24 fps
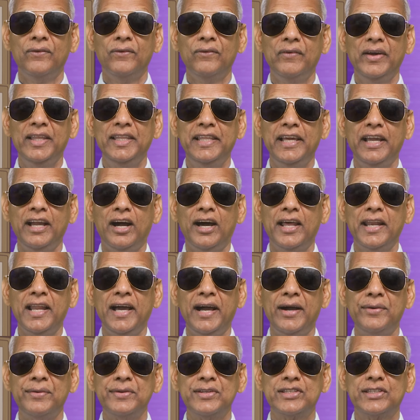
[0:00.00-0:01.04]
when they
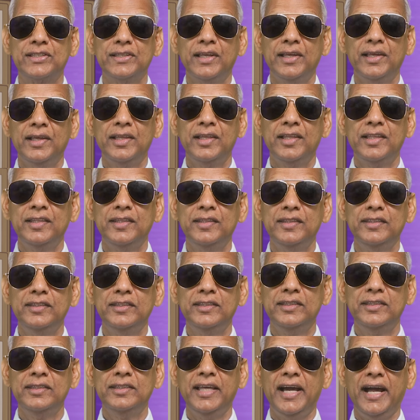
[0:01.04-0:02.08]
announce
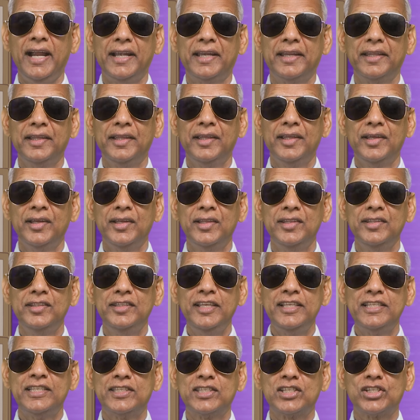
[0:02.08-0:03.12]
that
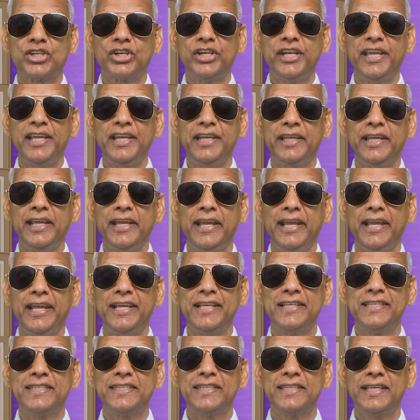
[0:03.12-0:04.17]
this train
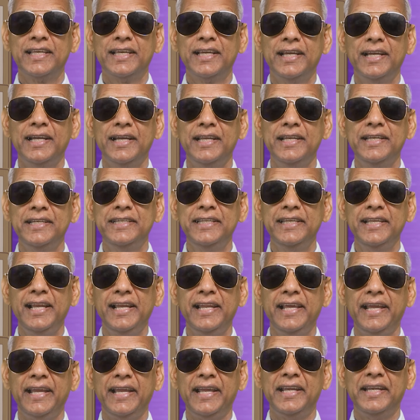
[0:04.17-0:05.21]
is
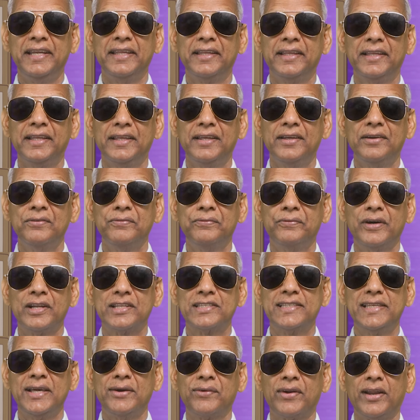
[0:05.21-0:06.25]
delayed for
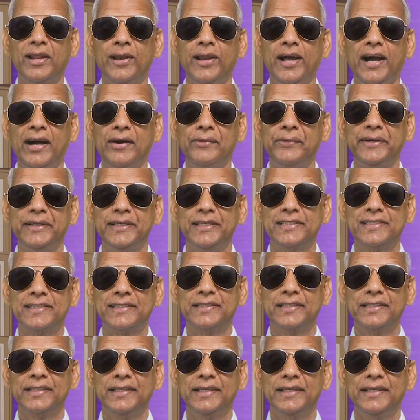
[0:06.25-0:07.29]
several
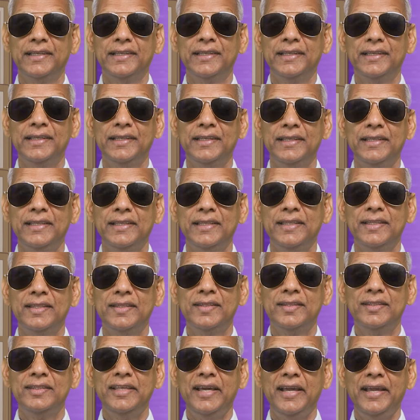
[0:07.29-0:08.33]
hours,
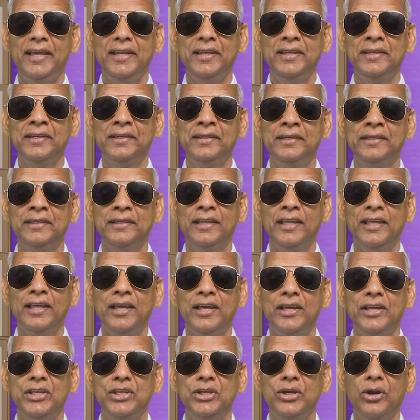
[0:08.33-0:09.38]
then
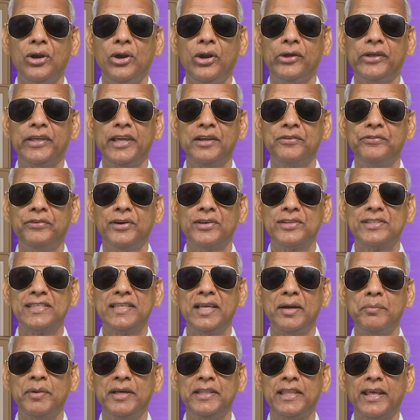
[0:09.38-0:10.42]
you're looking for
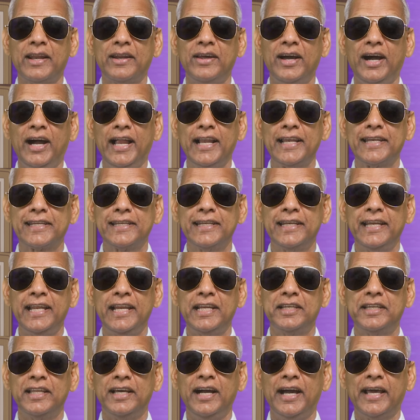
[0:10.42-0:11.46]
some other
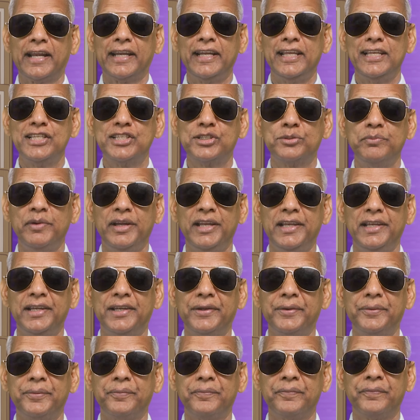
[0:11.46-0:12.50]
alternate arrangement.